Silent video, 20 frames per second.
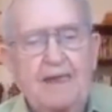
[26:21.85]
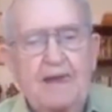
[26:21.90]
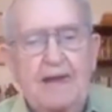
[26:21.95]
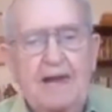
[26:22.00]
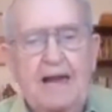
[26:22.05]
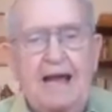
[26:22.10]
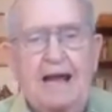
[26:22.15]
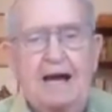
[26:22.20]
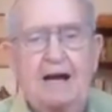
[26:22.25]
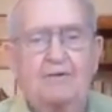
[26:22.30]

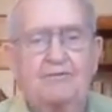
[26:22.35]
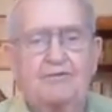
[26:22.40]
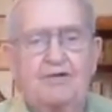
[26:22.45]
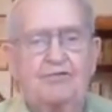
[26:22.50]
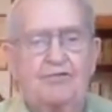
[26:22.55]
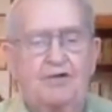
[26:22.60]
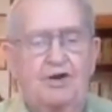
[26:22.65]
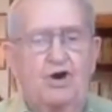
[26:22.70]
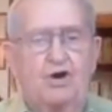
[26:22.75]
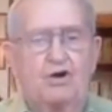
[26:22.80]
how that
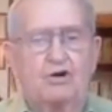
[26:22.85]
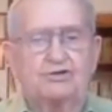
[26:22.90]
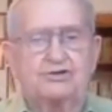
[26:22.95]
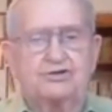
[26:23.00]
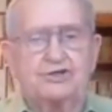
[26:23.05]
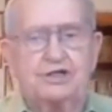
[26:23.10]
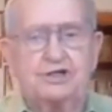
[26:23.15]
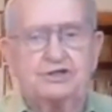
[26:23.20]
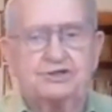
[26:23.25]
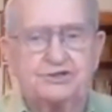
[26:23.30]
the Lord
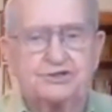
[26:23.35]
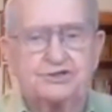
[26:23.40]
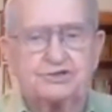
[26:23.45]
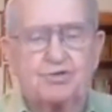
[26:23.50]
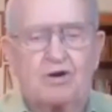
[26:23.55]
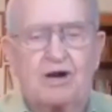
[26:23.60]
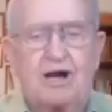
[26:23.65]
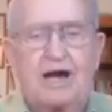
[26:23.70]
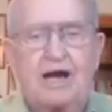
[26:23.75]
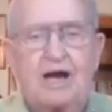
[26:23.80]
Jesus
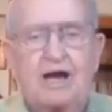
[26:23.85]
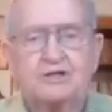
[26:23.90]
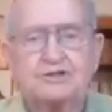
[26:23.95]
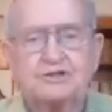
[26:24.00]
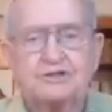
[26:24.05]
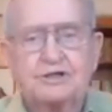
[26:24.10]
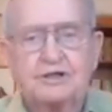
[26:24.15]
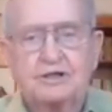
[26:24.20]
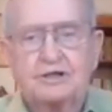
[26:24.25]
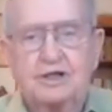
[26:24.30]

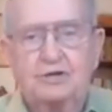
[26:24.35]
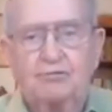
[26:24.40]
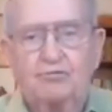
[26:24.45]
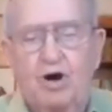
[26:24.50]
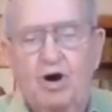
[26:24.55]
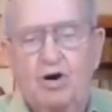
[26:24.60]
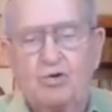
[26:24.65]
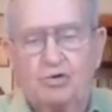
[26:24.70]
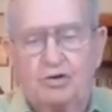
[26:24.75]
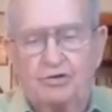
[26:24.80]
Christ can
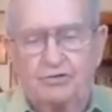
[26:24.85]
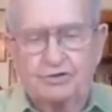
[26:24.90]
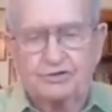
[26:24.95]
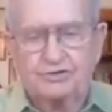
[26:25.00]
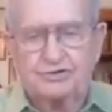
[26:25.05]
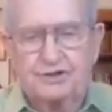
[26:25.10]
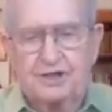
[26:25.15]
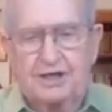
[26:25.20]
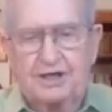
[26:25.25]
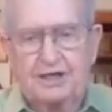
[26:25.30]
walk with us
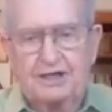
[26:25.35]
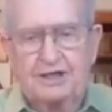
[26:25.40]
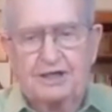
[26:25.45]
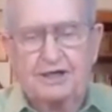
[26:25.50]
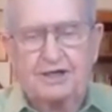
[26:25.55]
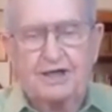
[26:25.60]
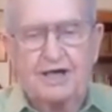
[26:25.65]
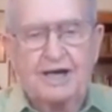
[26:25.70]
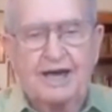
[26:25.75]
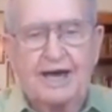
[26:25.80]
day in and
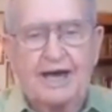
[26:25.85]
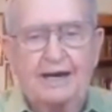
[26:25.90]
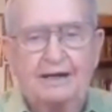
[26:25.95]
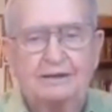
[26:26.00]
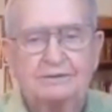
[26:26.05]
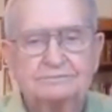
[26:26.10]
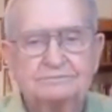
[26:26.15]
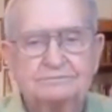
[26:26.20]
day out.